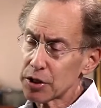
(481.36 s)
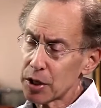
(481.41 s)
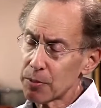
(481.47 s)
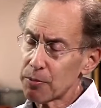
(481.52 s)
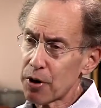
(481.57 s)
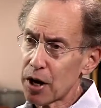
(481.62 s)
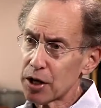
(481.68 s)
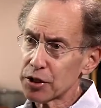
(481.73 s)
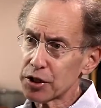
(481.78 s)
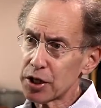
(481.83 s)
say
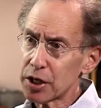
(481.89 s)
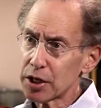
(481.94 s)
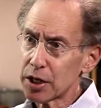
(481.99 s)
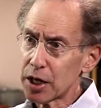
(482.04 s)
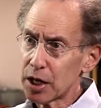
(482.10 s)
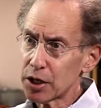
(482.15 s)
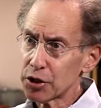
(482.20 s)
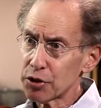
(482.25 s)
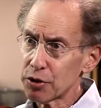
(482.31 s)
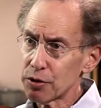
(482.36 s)
prostate
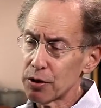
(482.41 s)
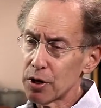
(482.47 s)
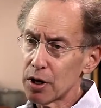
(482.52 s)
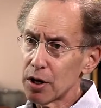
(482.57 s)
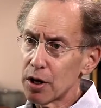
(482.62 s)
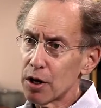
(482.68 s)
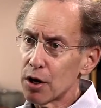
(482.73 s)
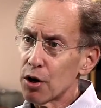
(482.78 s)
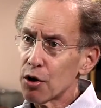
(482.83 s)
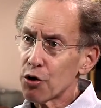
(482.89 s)
cancer?
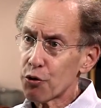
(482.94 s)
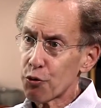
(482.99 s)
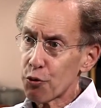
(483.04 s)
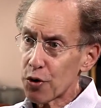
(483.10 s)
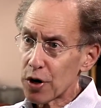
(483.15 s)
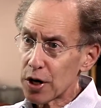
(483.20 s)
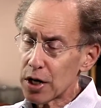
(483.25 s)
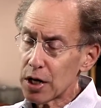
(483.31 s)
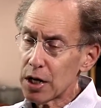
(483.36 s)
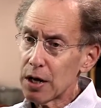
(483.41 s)

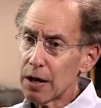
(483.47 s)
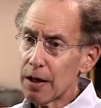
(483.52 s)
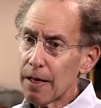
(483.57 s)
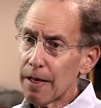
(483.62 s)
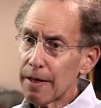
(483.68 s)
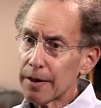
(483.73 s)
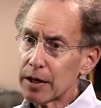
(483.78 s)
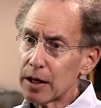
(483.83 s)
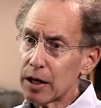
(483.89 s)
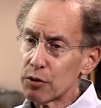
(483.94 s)
Three,
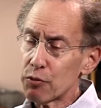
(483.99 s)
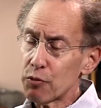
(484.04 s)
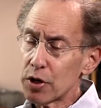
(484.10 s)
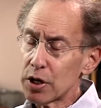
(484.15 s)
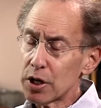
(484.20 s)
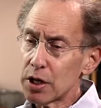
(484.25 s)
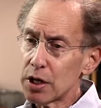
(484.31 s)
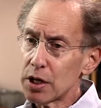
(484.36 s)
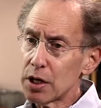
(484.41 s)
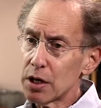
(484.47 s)
can
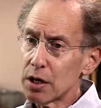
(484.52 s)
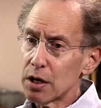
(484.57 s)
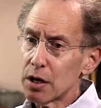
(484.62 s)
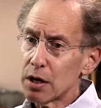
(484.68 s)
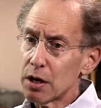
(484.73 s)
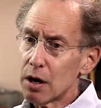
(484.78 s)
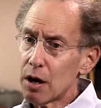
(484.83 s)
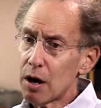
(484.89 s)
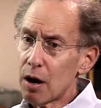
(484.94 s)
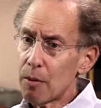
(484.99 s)
we
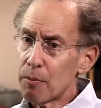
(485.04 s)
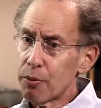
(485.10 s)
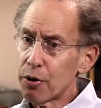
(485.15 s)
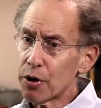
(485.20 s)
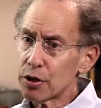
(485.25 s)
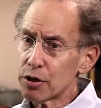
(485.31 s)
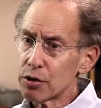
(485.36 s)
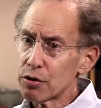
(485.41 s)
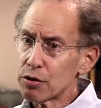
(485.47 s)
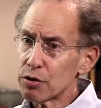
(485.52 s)
uh,
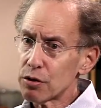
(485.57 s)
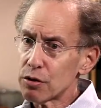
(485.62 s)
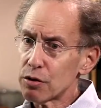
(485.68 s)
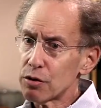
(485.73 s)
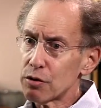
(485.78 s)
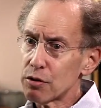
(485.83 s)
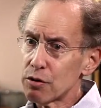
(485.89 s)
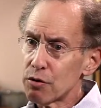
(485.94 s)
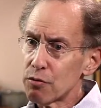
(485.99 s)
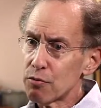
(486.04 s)
put
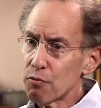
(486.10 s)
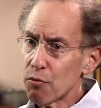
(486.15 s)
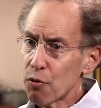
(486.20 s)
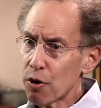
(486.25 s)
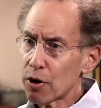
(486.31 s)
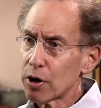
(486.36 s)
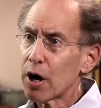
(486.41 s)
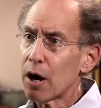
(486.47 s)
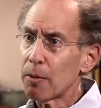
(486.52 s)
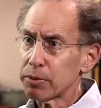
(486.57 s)

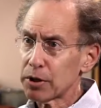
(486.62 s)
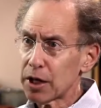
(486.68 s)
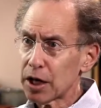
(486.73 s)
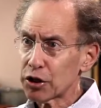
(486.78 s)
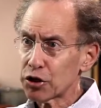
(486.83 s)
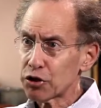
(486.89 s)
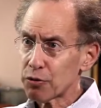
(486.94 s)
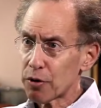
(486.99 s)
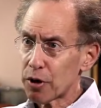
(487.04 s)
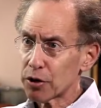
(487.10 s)
more
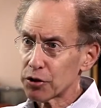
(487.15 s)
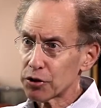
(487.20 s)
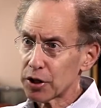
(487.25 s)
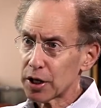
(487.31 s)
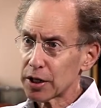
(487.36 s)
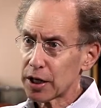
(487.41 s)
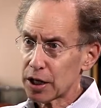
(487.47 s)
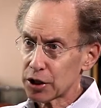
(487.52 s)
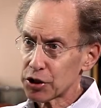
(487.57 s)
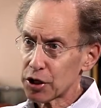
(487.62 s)
complex drugs
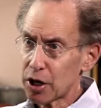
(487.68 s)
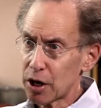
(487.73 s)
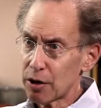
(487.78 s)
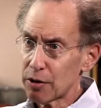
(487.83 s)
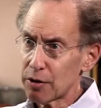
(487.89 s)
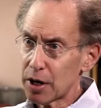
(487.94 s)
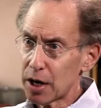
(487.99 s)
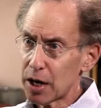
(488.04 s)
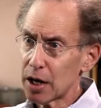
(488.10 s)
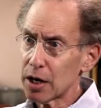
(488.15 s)
like
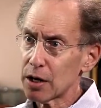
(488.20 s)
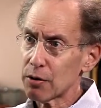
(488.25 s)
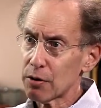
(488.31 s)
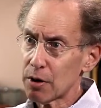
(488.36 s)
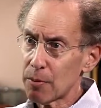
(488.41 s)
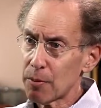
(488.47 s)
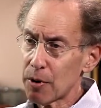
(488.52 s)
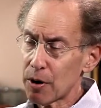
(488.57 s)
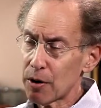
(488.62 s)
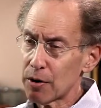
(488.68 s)
siRNA or
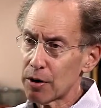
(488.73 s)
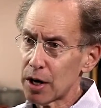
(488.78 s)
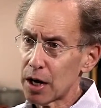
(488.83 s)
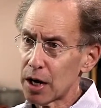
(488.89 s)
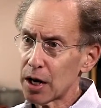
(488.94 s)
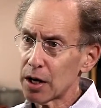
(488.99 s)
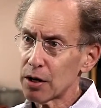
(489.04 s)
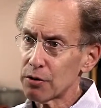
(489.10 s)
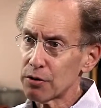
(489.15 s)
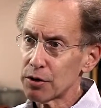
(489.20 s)

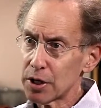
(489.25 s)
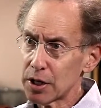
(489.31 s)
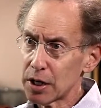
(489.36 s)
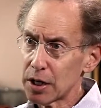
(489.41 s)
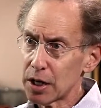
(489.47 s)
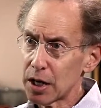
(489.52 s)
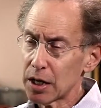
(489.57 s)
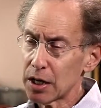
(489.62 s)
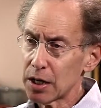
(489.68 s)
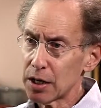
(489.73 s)
mRNA or
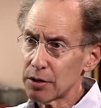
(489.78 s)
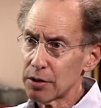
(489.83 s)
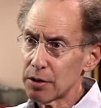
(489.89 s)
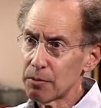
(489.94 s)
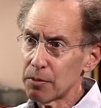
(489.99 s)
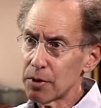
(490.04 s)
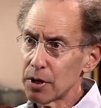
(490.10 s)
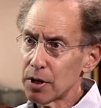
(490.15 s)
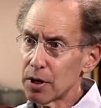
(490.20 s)
DNA in them?